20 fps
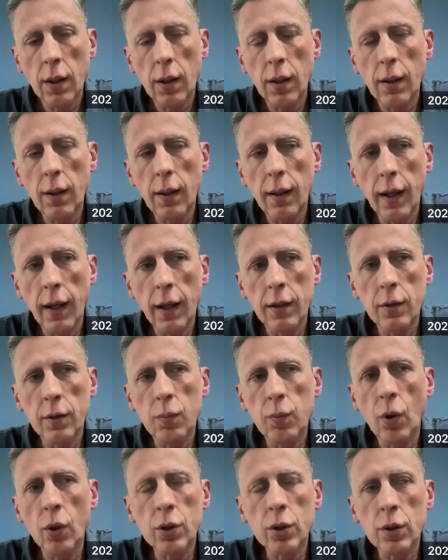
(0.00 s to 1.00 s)

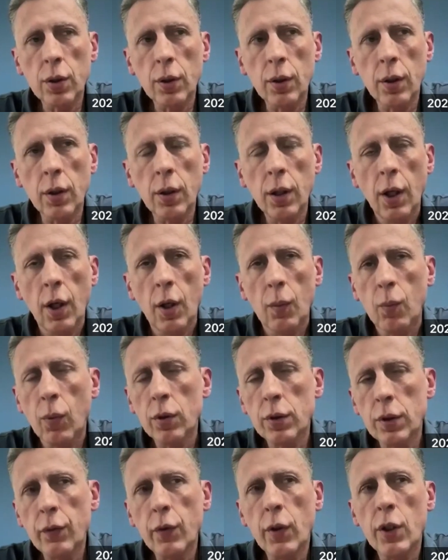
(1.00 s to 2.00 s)
and most
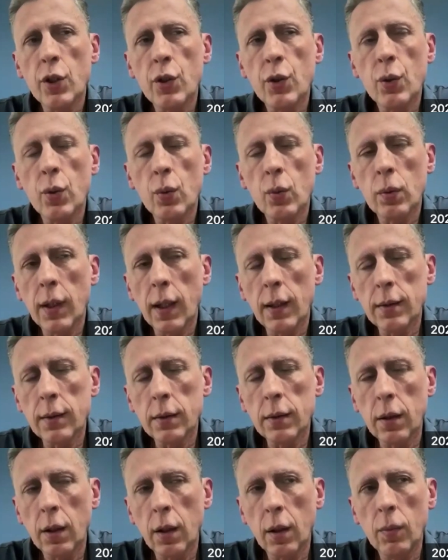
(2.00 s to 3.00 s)
of the issues
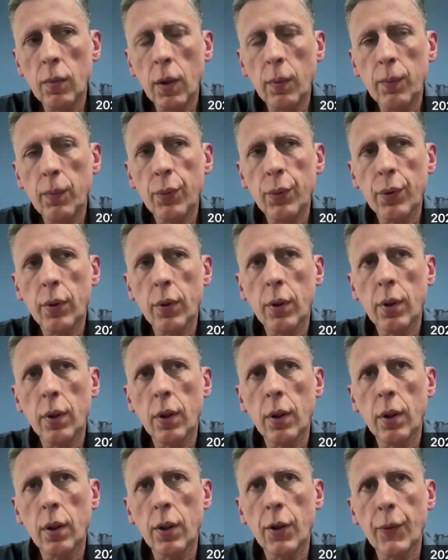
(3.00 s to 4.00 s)
that come up
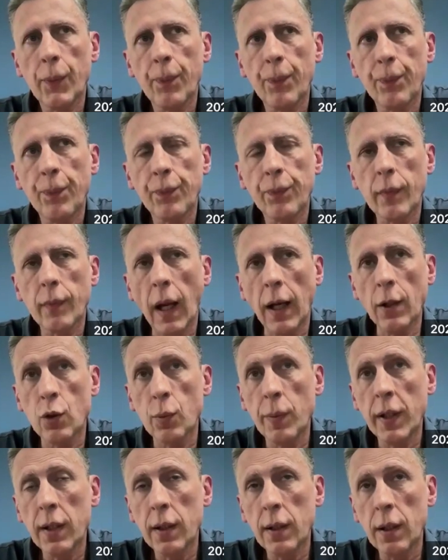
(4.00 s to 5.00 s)
at
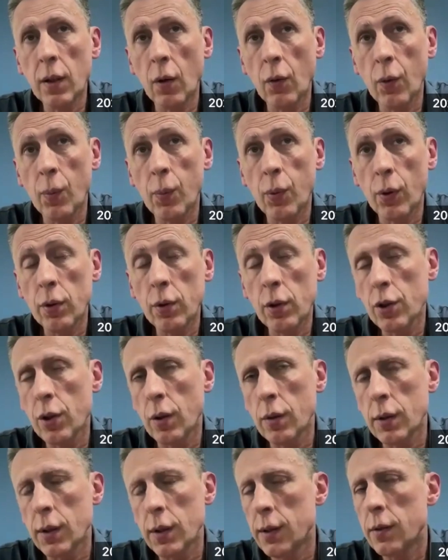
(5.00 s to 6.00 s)
the beginning of a
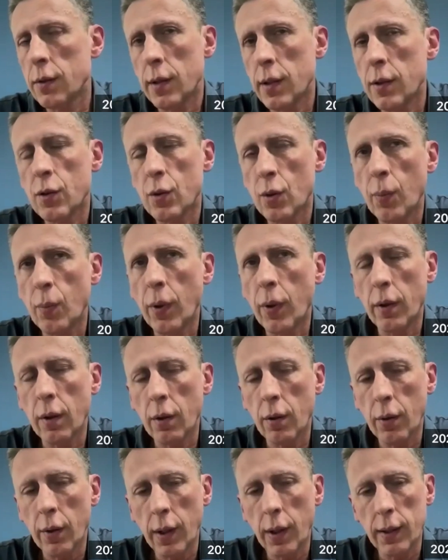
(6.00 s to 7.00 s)
production is
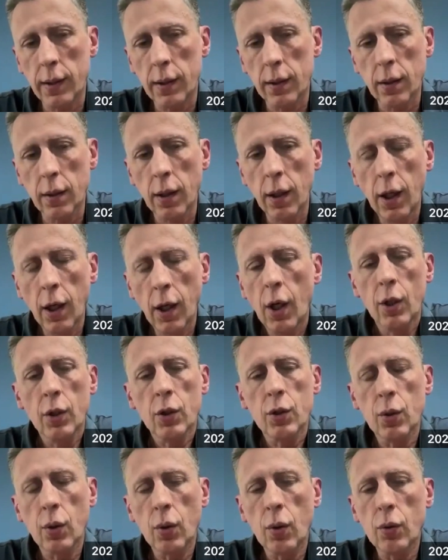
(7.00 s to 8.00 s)
supplier related.
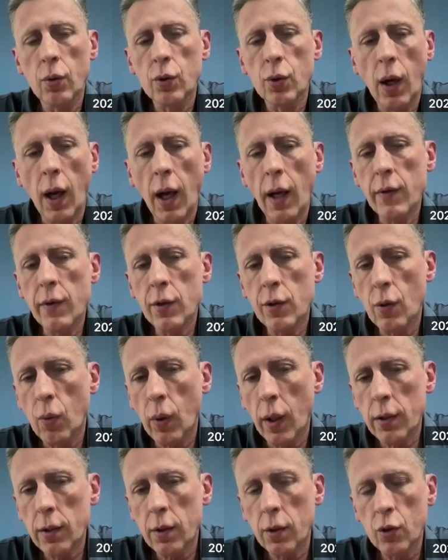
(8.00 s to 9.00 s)
So having the
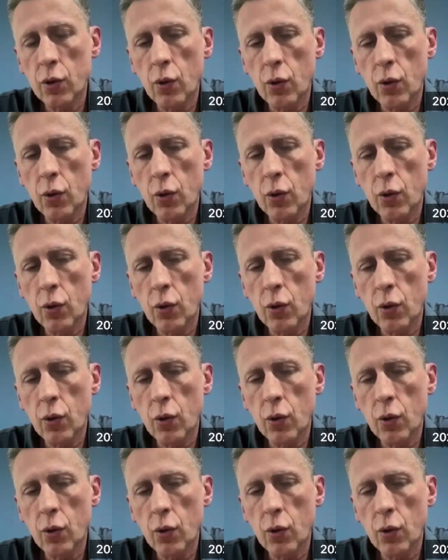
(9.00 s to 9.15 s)
right